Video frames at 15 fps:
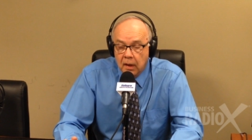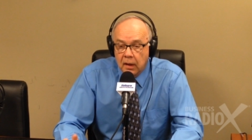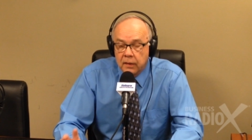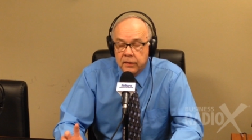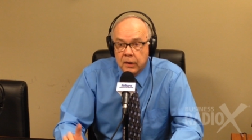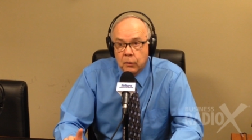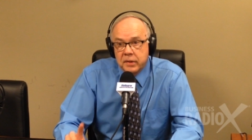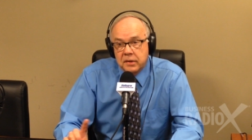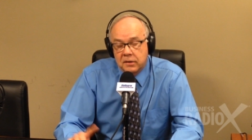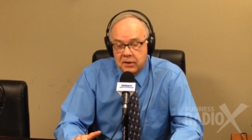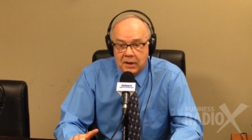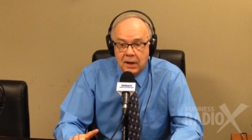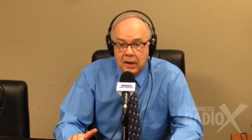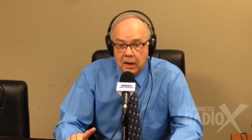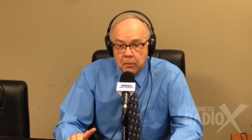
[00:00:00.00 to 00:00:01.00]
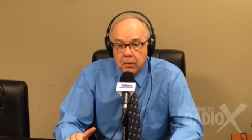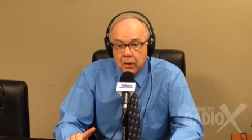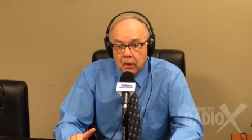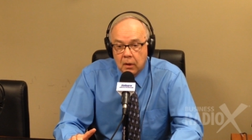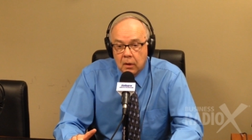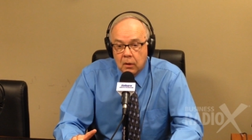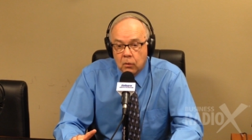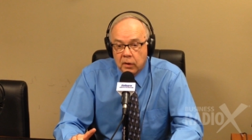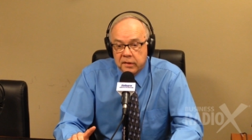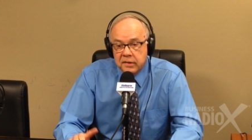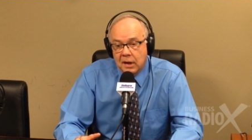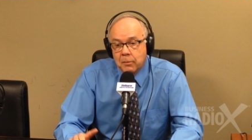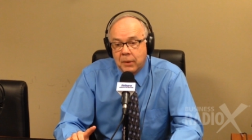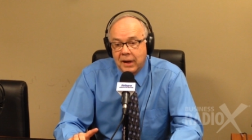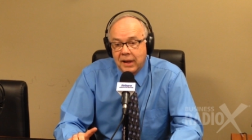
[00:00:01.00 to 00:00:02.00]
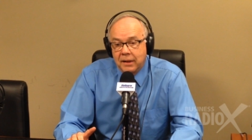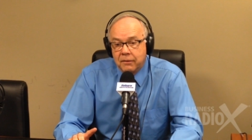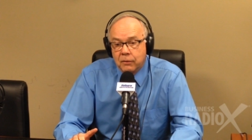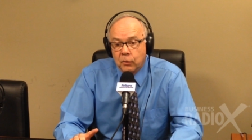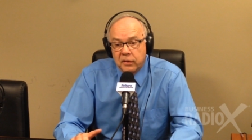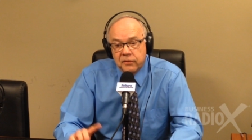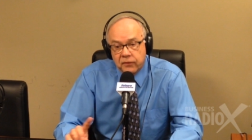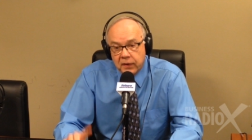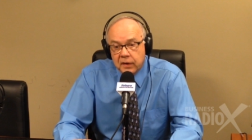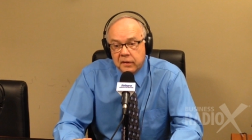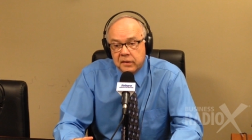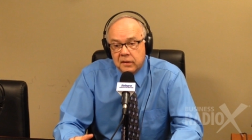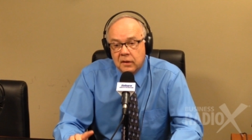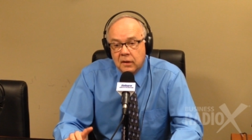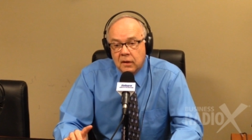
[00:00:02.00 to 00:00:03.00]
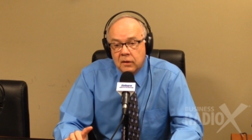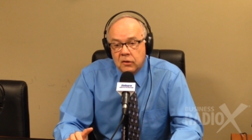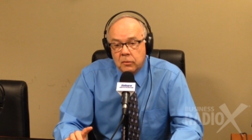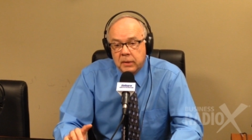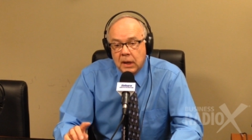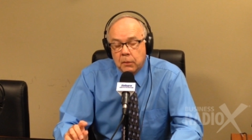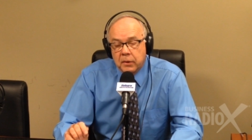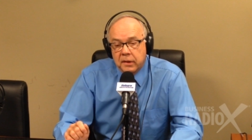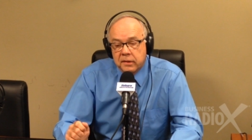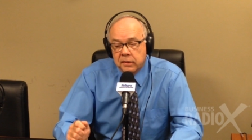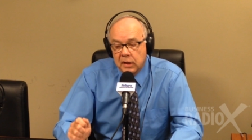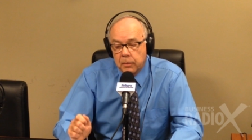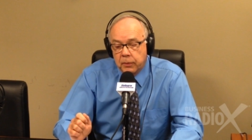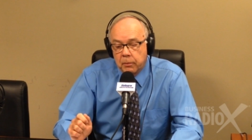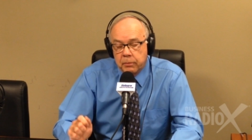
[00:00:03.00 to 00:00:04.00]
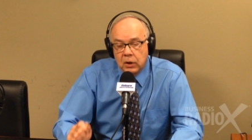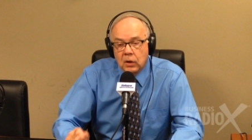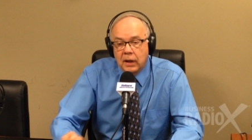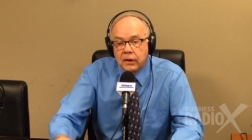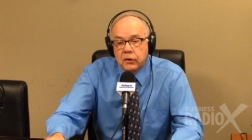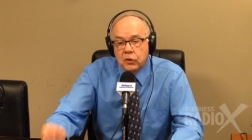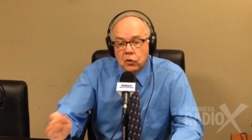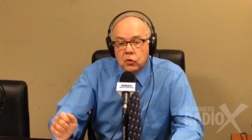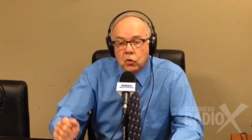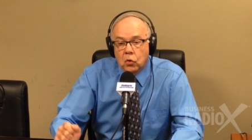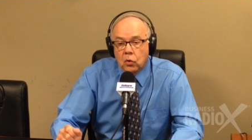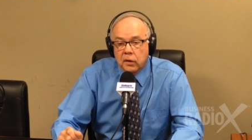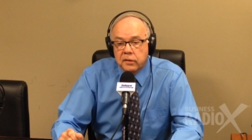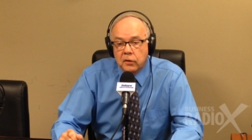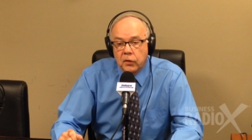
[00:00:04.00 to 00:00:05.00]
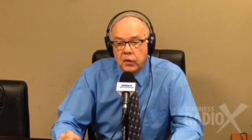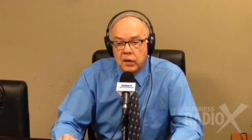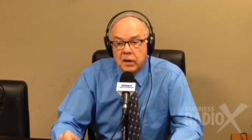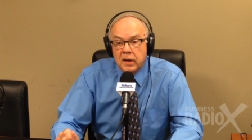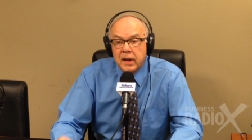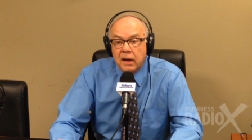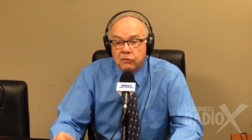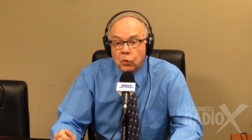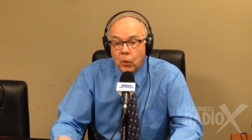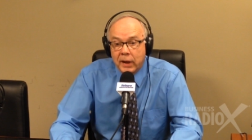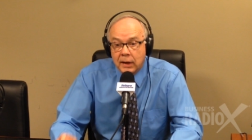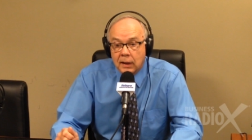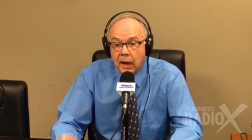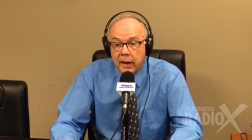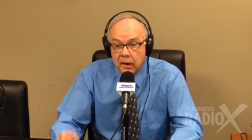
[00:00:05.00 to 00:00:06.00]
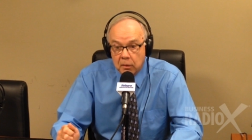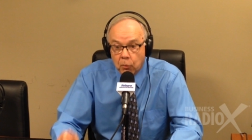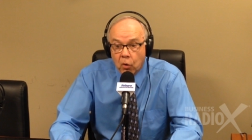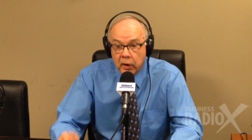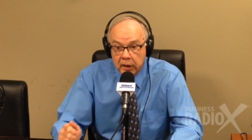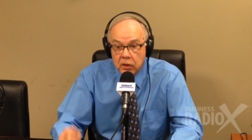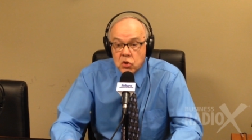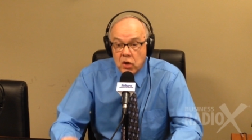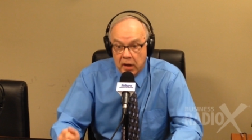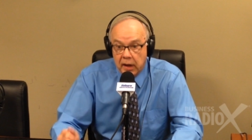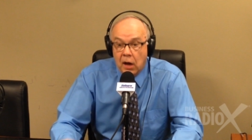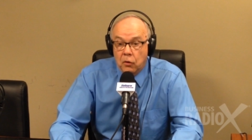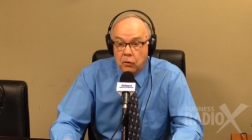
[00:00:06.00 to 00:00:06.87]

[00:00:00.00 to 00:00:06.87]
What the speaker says: There was a time where somebody was first to be able to slip a bill under your door so that you didn't have to wait in line in the morning and check out.